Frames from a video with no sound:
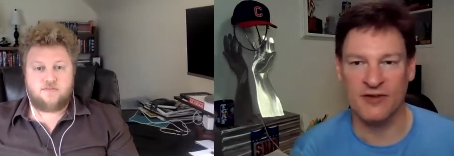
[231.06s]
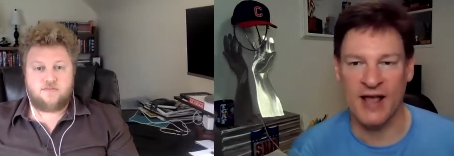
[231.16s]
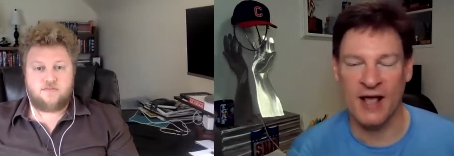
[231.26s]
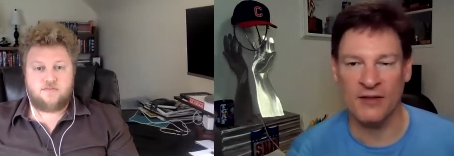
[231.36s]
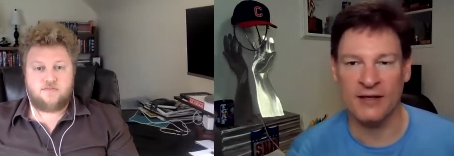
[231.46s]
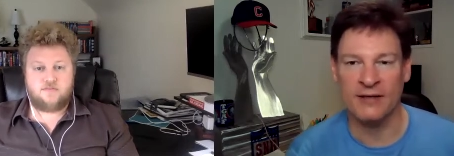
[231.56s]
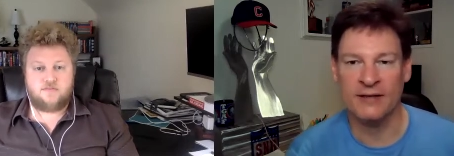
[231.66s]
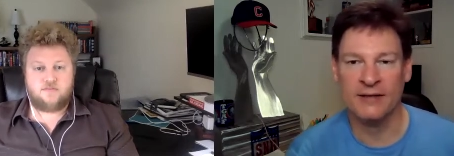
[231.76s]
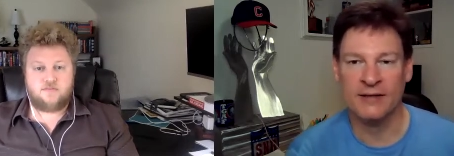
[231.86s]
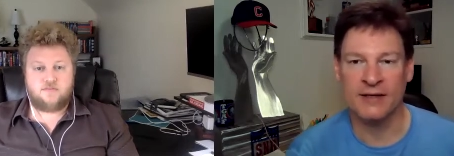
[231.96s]
Speaker 1: finale
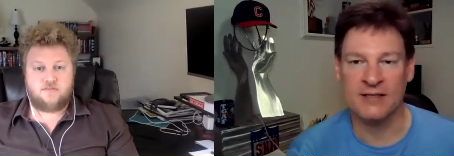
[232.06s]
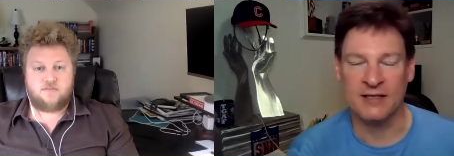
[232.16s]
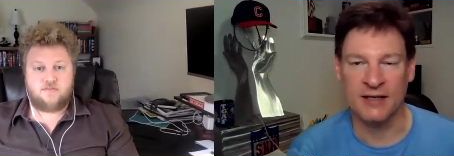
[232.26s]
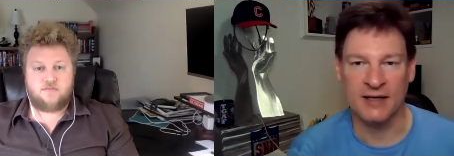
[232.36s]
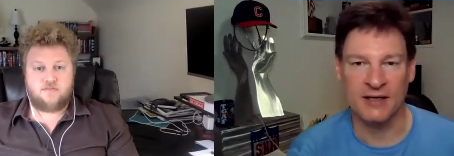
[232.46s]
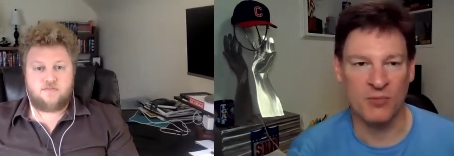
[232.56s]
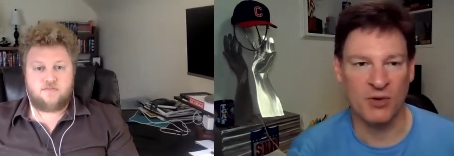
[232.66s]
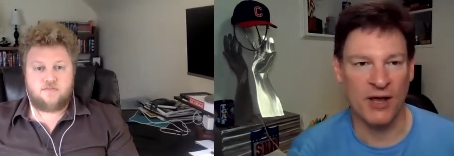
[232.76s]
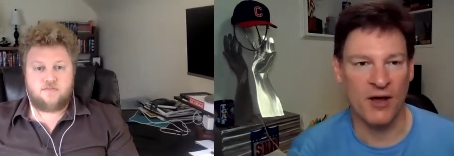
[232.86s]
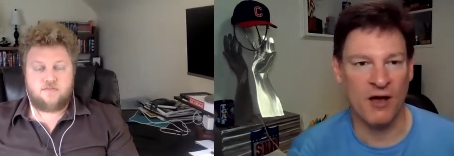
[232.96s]
uh, to get into the
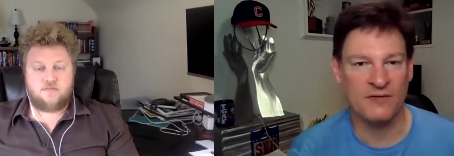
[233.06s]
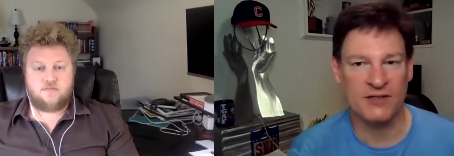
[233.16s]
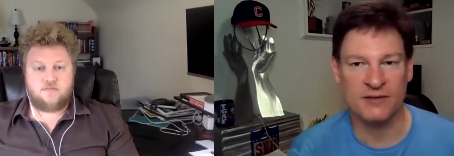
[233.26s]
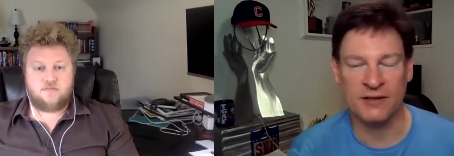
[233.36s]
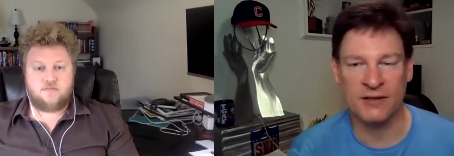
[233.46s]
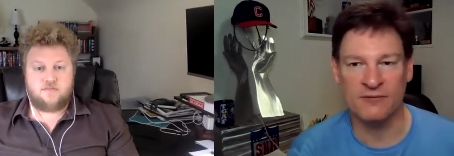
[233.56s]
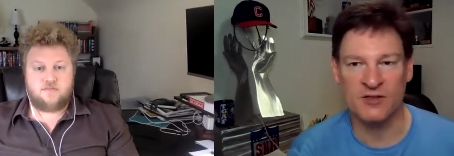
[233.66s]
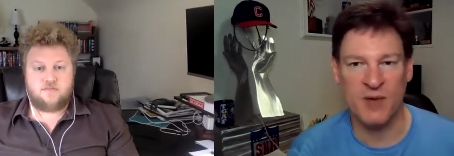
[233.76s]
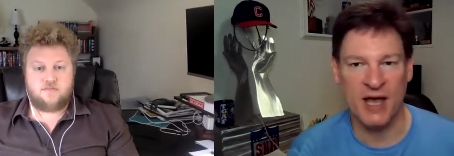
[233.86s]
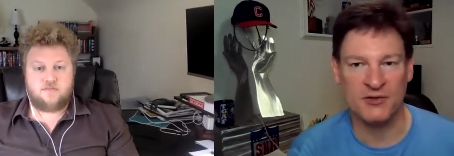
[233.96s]
playoffs, and
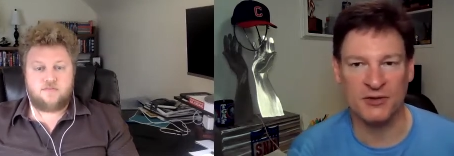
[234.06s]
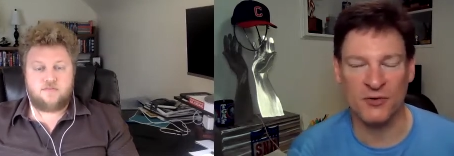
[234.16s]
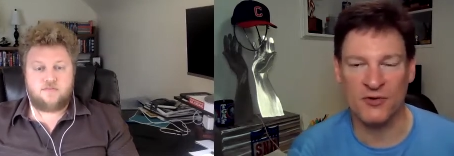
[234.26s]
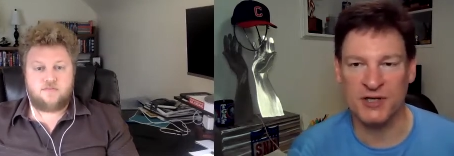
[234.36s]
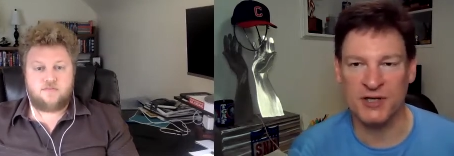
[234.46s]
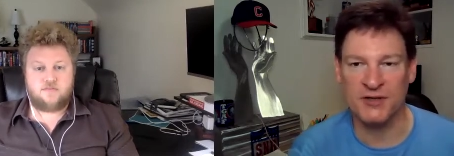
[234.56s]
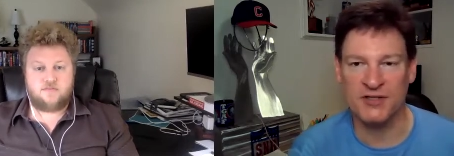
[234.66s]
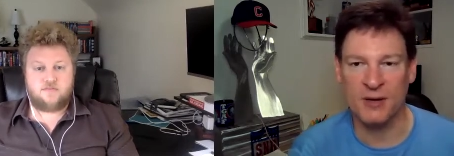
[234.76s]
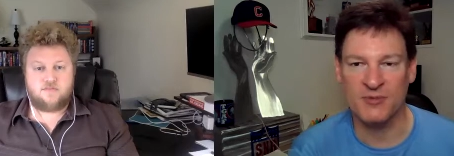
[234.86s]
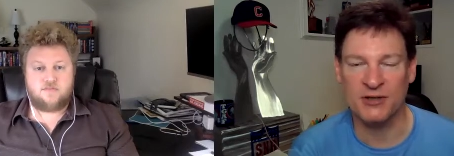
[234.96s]
Fitzpatrick throws an
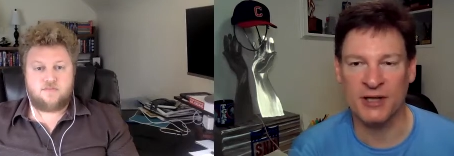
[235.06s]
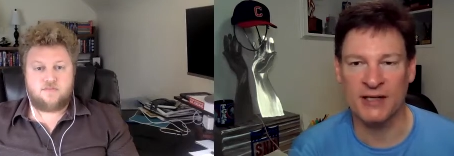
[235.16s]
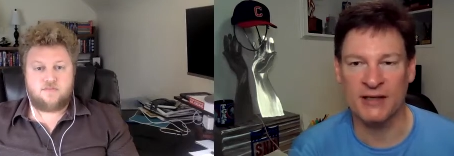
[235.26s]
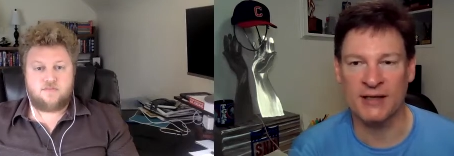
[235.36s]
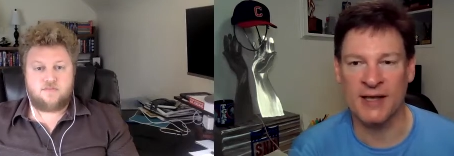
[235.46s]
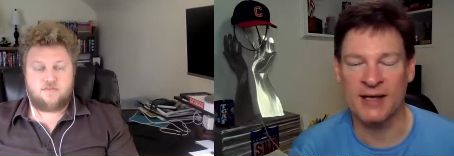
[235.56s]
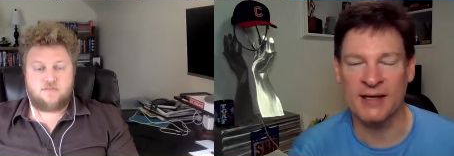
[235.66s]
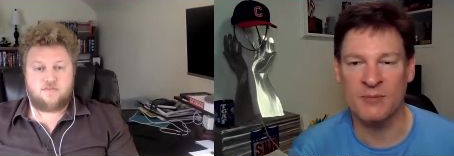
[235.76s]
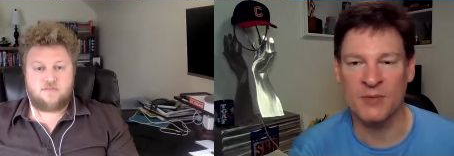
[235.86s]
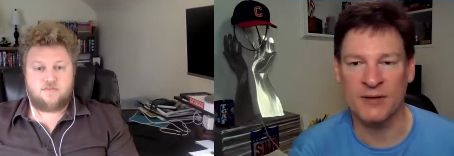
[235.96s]
interception late in the
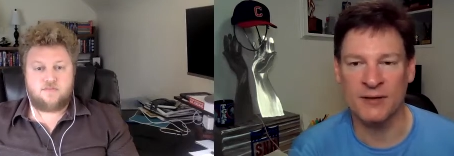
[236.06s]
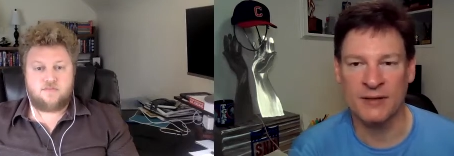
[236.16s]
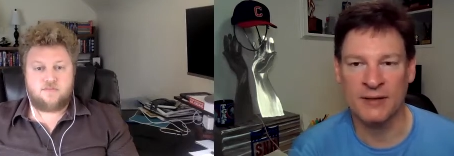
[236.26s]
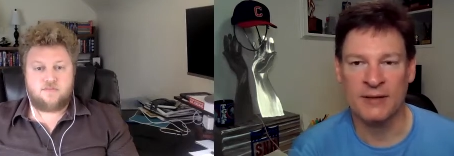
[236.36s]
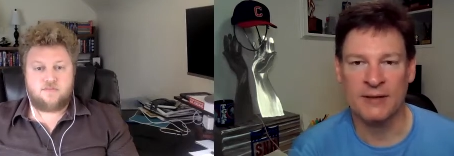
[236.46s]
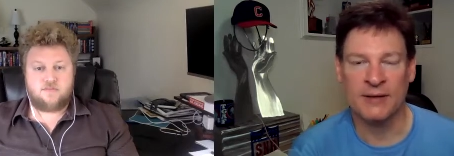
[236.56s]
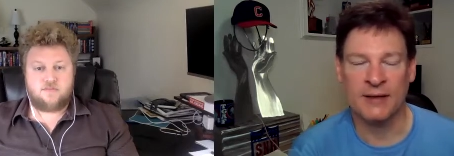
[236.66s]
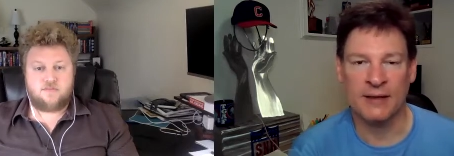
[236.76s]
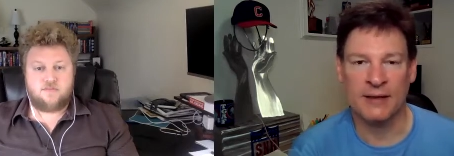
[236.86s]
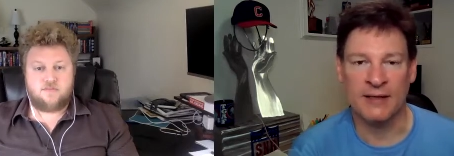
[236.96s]
game, and
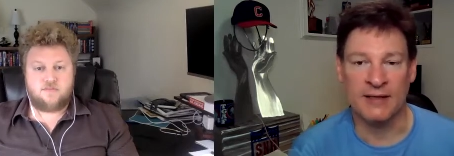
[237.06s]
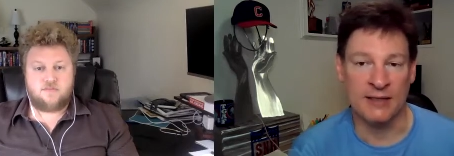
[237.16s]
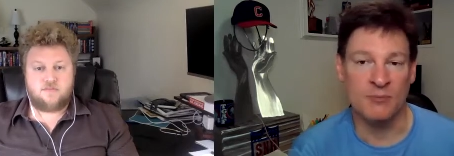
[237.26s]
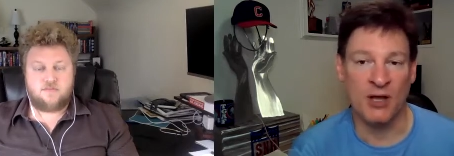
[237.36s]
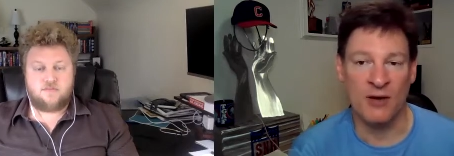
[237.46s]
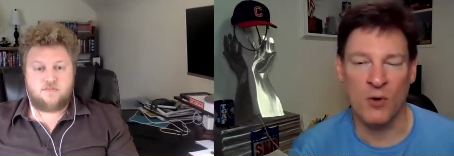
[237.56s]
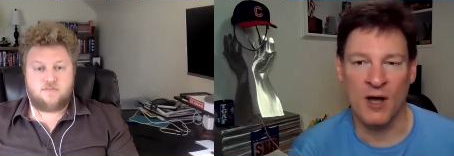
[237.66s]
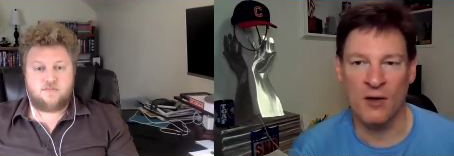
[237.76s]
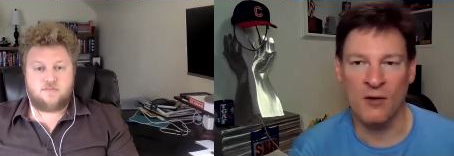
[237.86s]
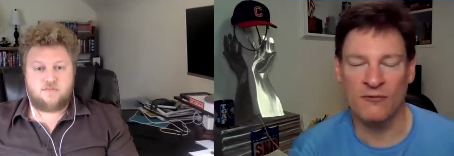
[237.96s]
uh, he did play
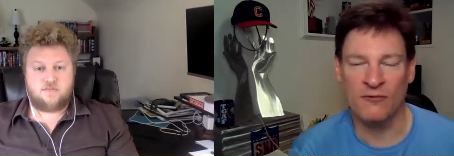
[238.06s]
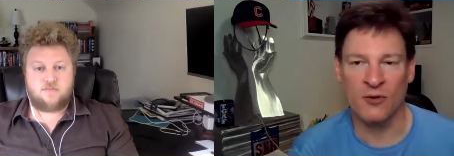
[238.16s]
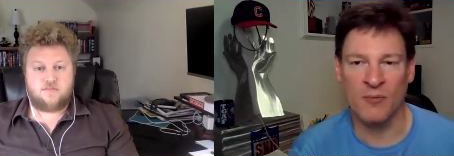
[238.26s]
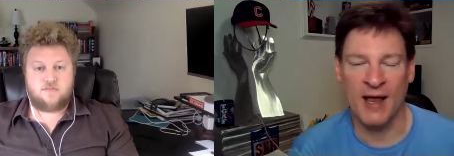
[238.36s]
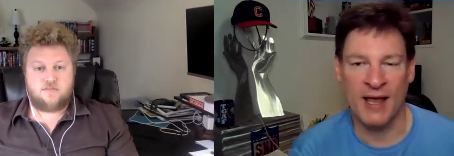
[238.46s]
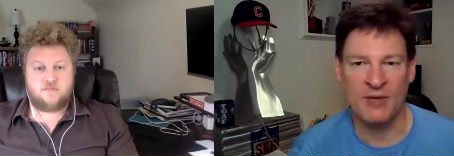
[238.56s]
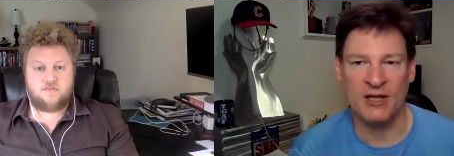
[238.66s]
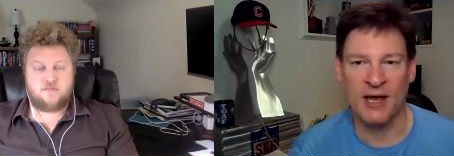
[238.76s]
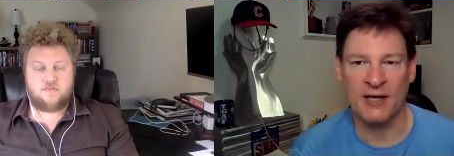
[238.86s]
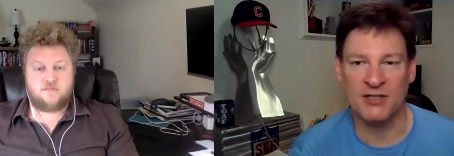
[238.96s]
well for
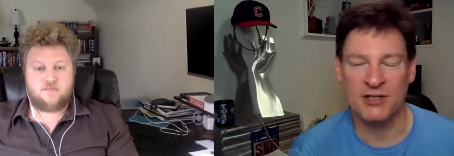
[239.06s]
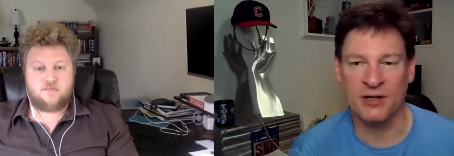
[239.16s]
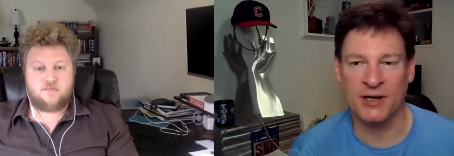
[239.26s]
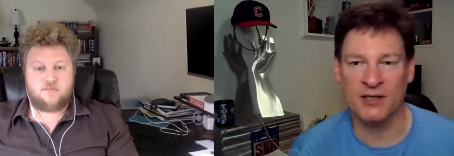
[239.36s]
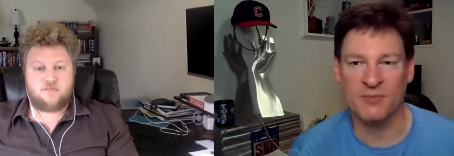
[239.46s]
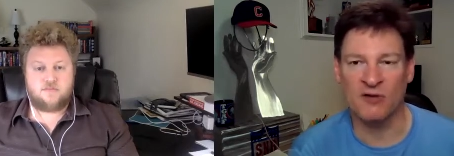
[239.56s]
Miami last year against